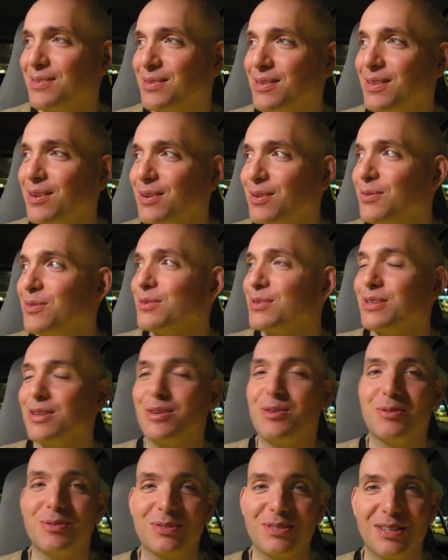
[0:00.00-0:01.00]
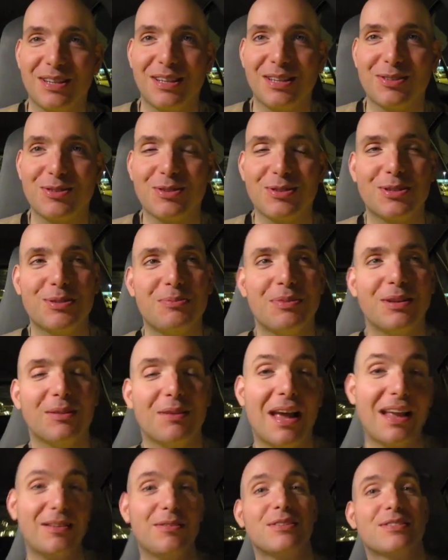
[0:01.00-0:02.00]
there goes the electricity bill.
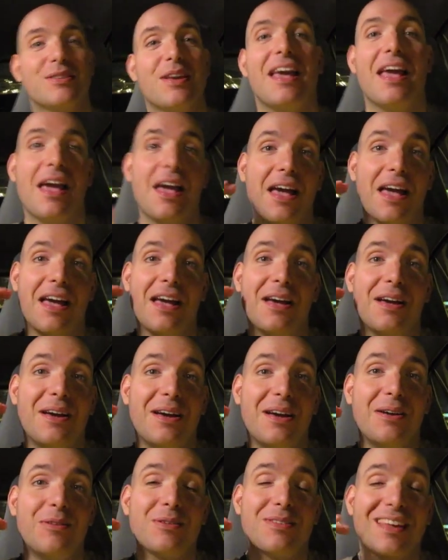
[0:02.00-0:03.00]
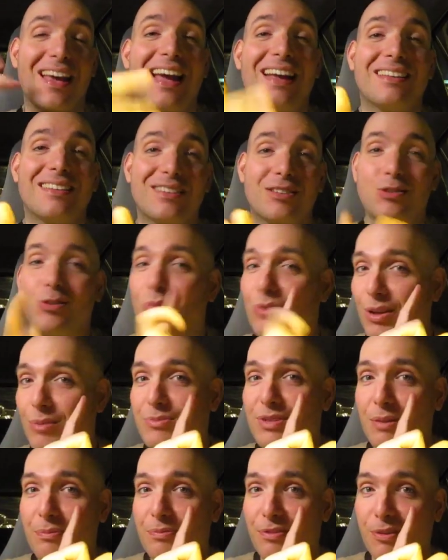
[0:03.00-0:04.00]
Anyways, with that, two
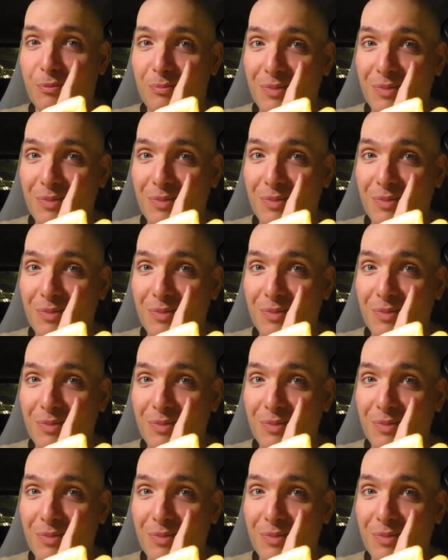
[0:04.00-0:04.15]
thumbs up for